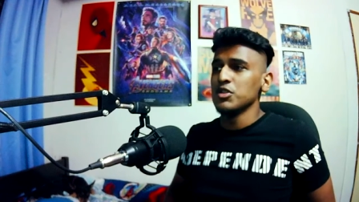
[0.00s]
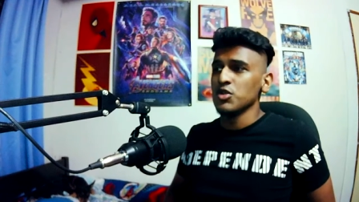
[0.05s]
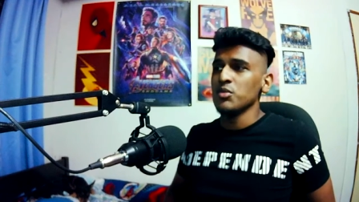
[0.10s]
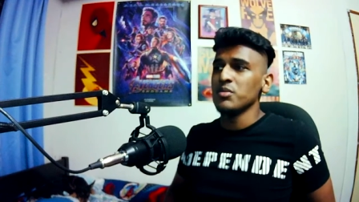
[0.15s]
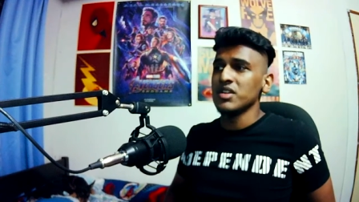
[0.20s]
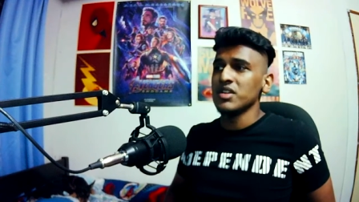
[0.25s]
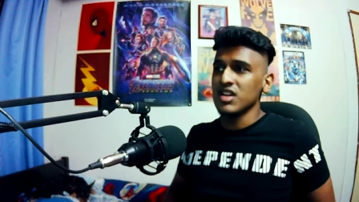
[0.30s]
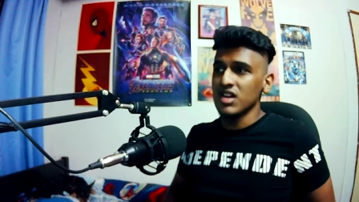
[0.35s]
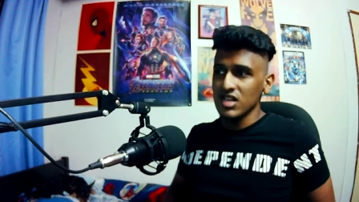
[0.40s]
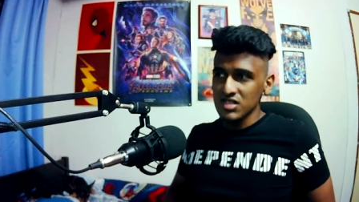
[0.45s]

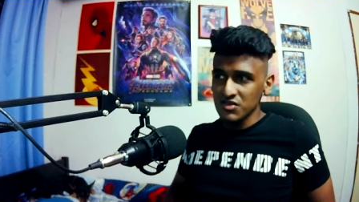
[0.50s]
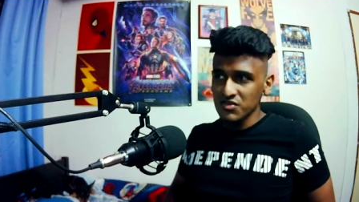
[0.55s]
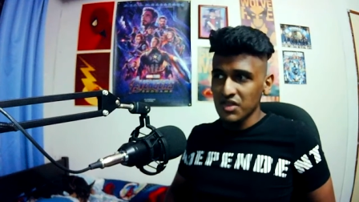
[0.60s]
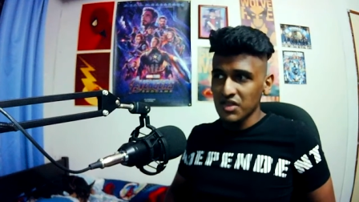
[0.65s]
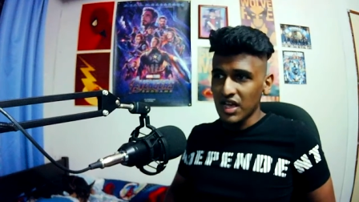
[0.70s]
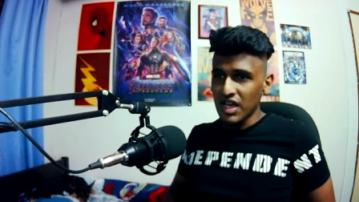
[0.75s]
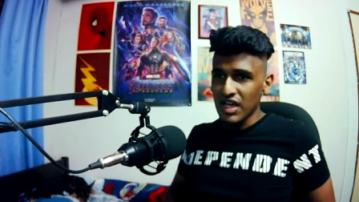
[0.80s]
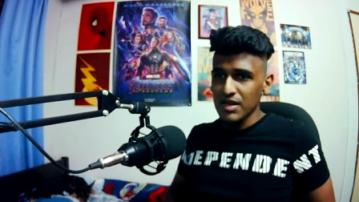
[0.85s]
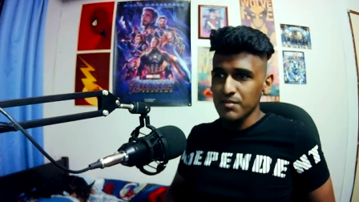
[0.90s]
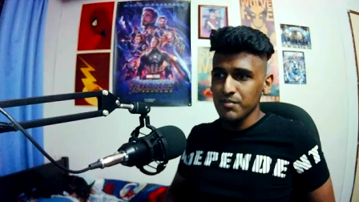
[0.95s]
So because of
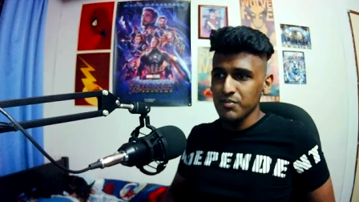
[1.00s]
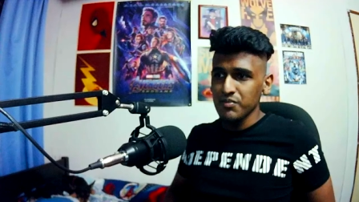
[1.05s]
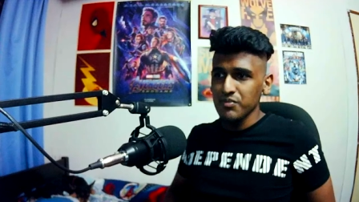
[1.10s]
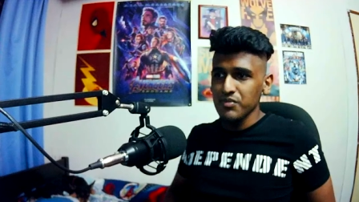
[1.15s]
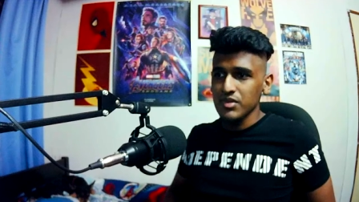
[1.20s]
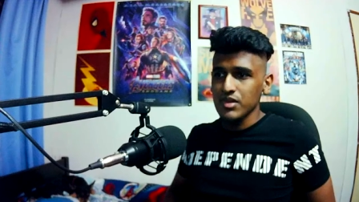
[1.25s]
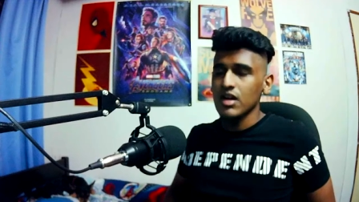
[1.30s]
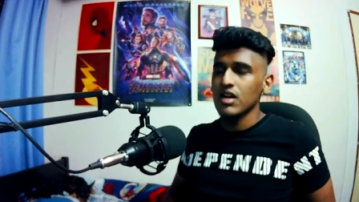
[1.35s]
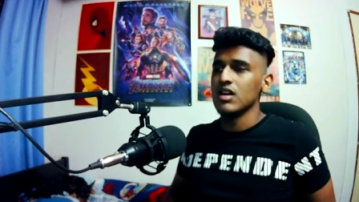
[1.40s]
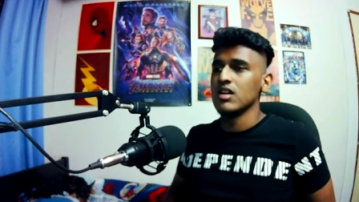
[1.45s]
that,
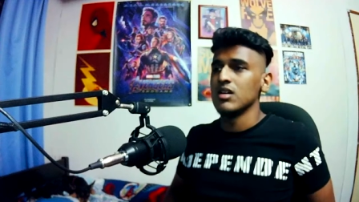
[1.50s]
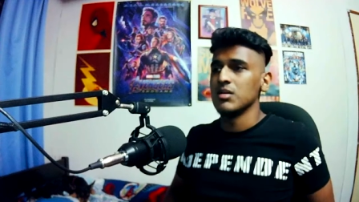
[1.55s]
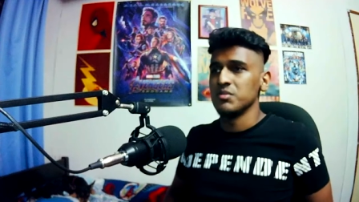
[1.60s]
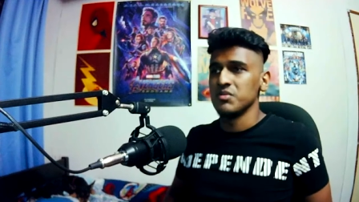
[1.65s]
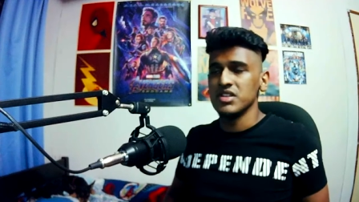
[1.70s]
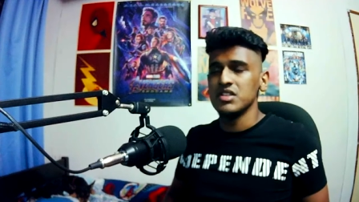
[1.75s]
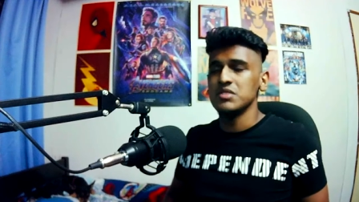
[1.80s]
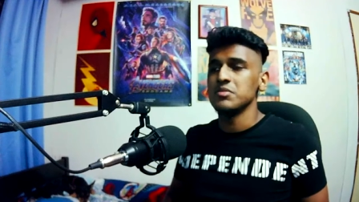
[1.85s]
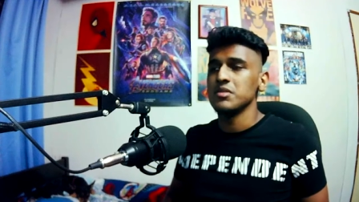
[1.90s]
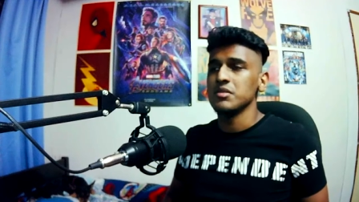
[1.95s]

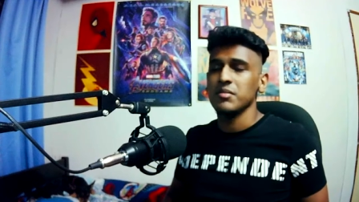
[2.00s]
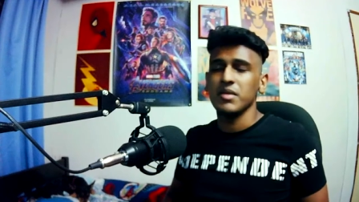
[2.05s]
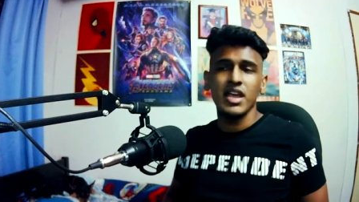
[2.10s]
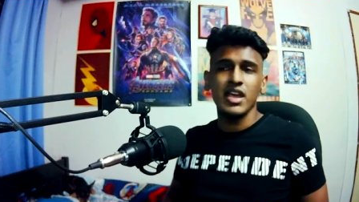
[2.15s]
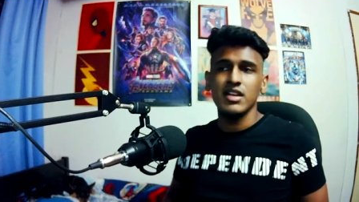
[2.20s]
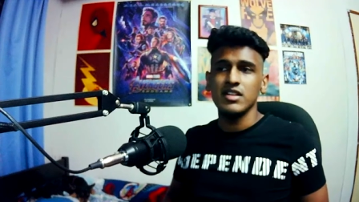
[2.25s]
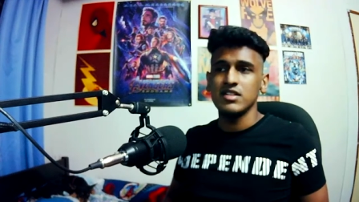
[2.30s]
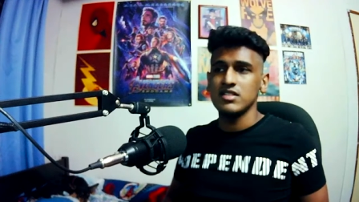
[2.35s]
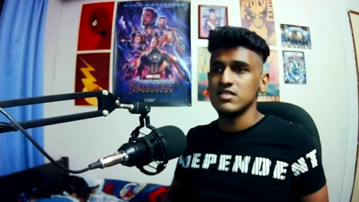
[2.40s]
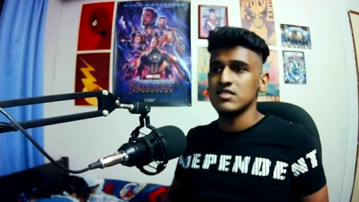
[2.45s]
um, Vince
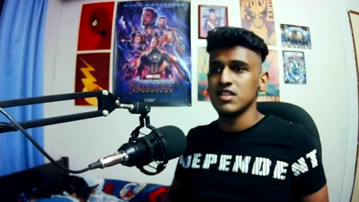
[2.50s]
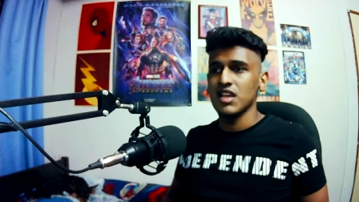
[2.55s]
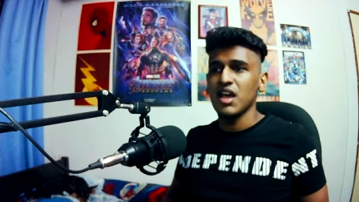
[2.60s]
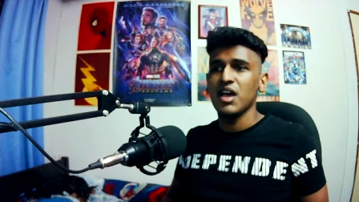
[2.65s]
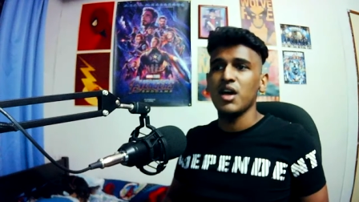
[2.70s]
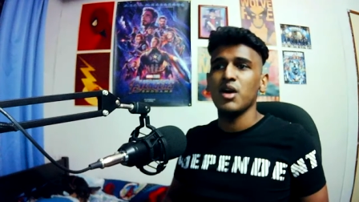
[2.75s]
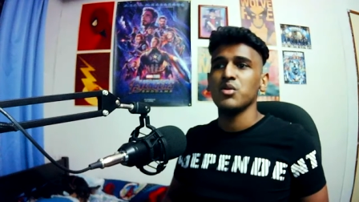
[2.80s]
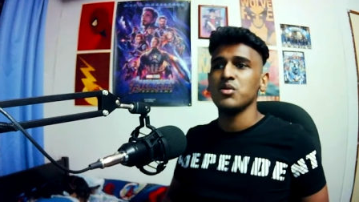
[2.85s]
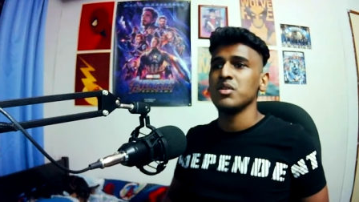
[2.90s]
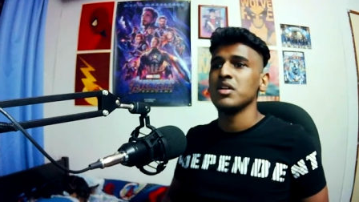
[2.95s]
McMahon is
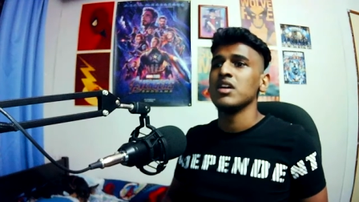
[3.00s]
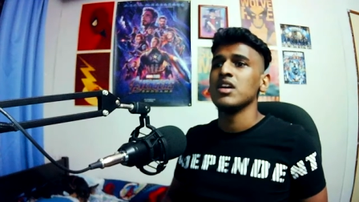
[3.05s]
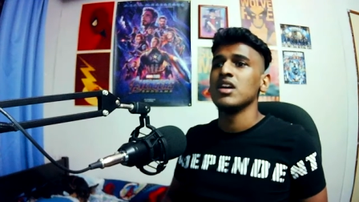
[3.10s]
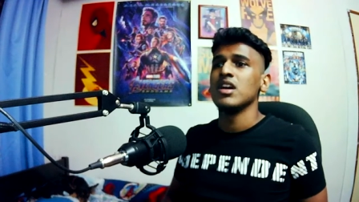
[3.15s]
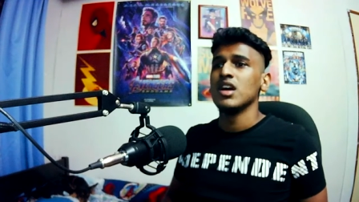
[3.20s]
now